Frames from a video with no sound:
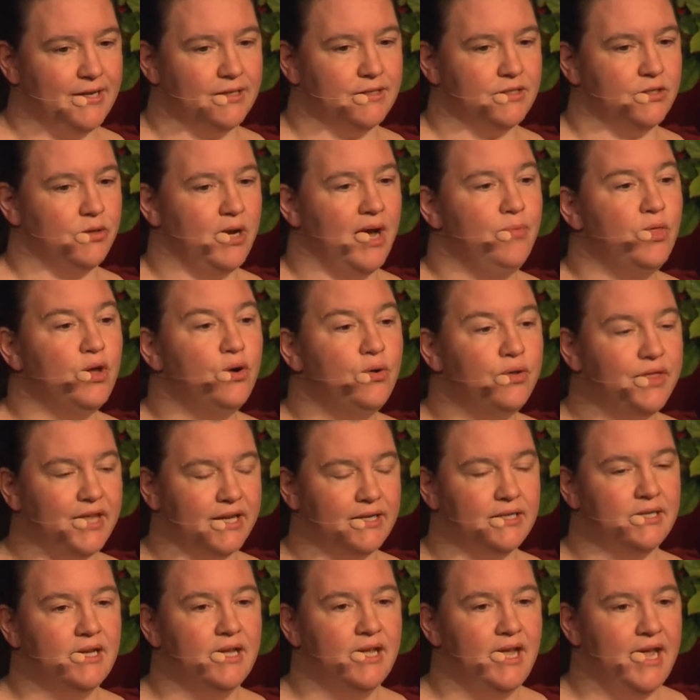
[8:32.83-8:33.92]
So I know that
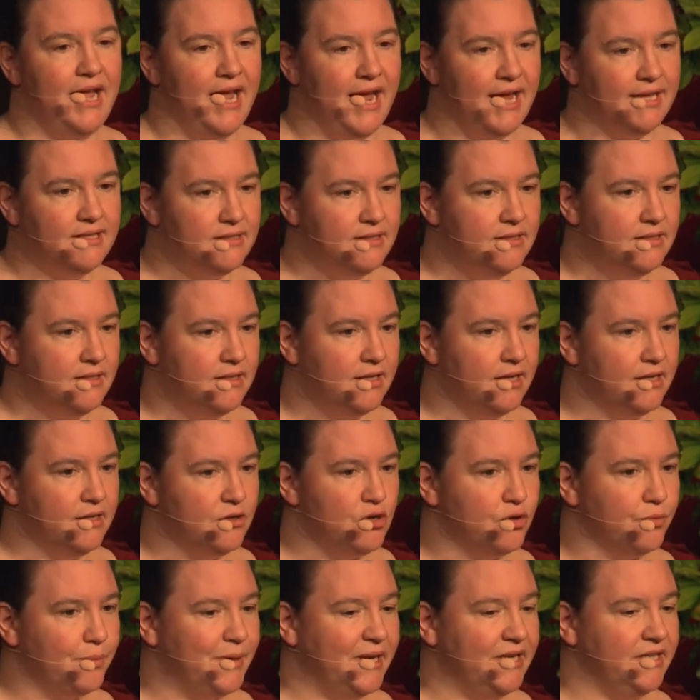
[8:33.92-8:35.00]
ETSI, the
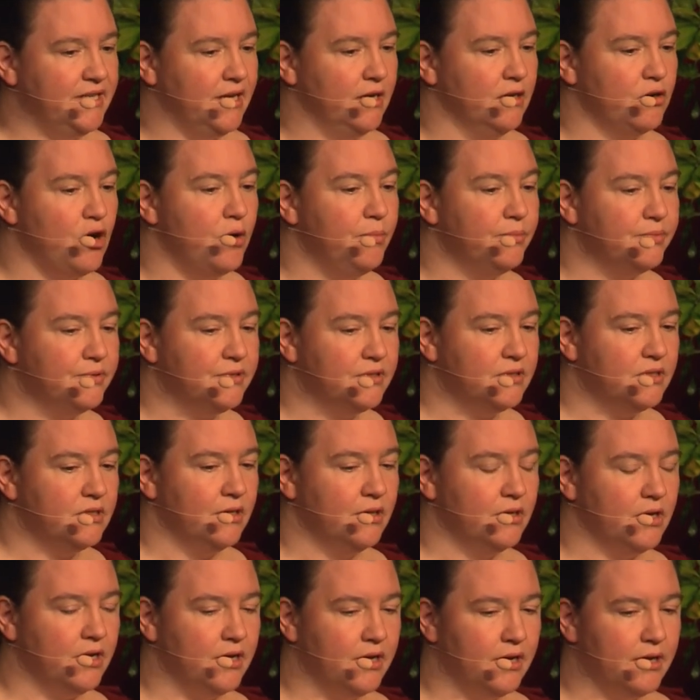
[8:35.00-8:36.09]
European Telecoms
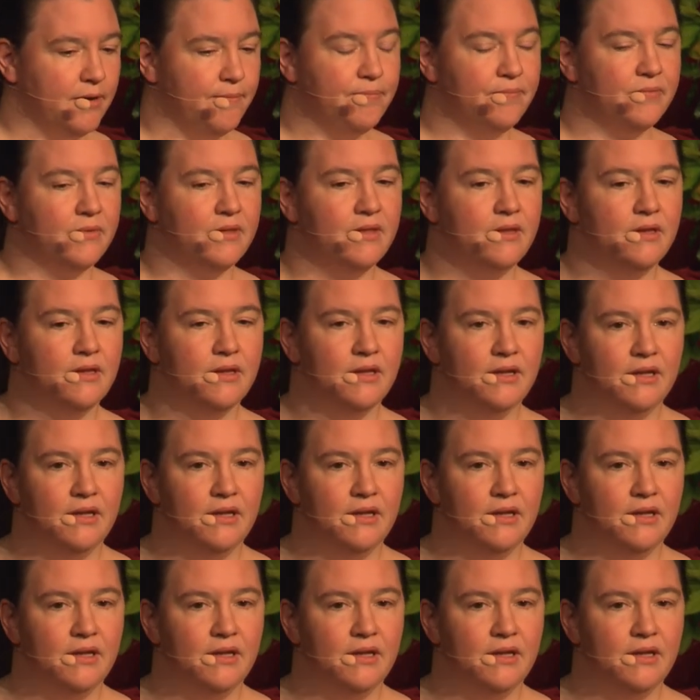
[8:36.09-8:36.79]
um,